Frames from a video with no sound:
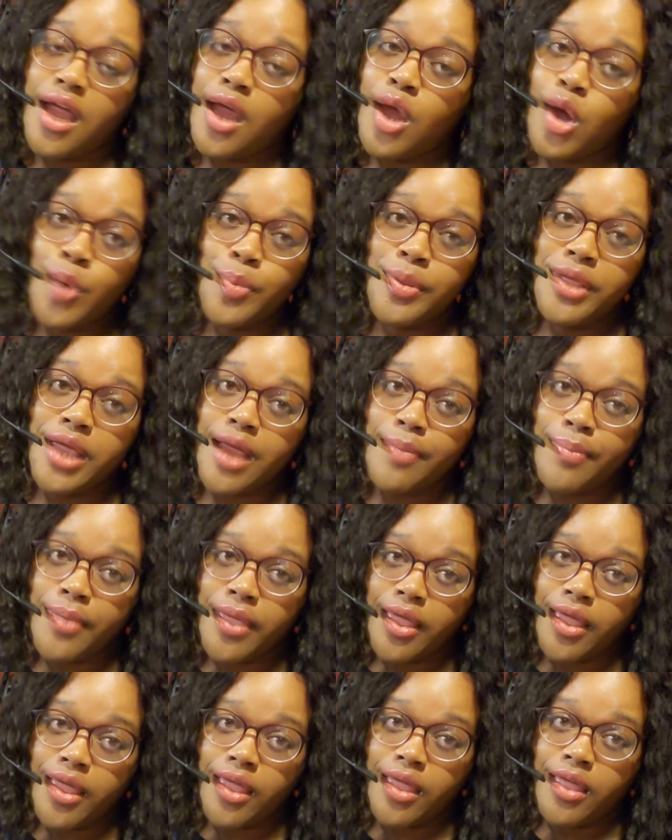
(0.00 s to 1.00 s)
I hope he got
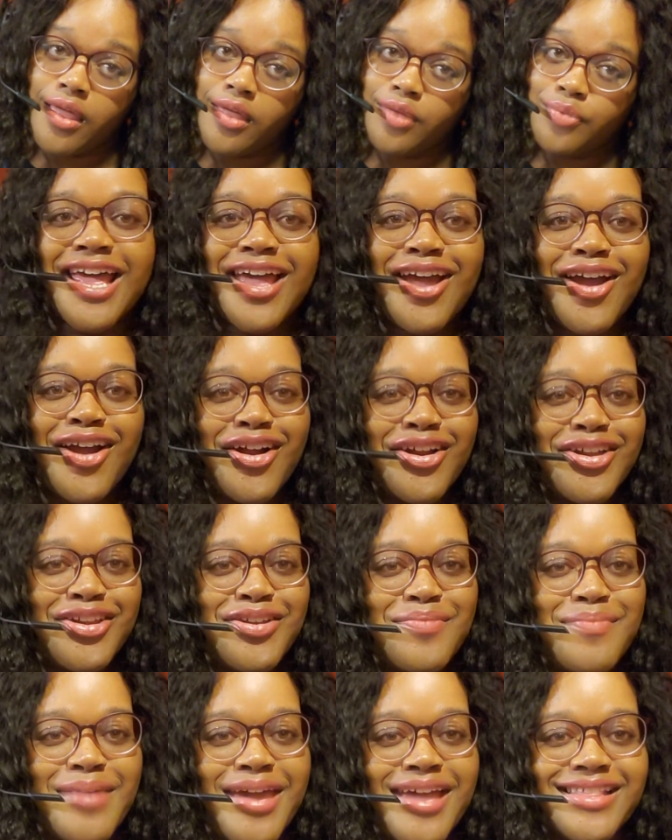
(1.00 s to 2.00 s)
paid. Are
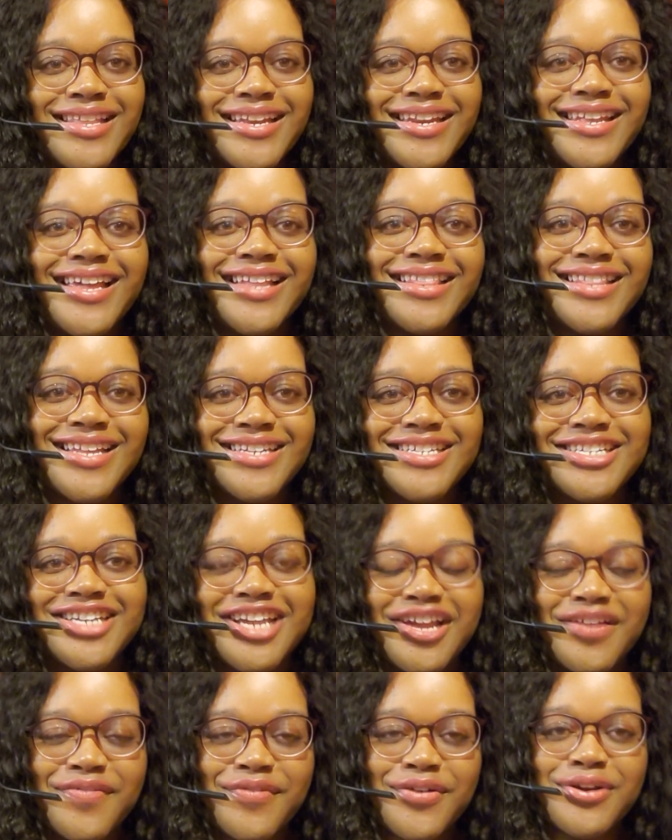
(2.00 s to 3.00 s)
you mad that he got that
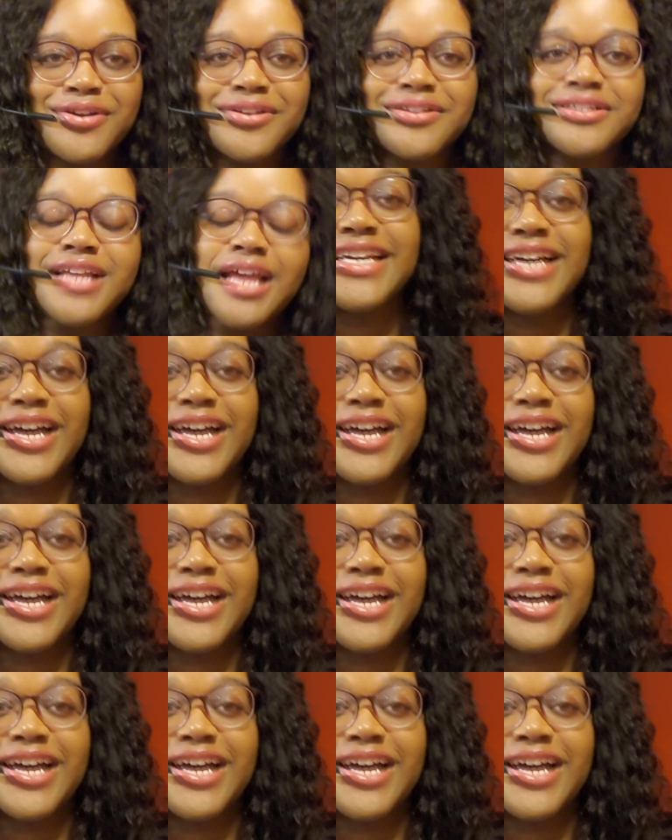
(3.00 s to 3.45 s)
check first?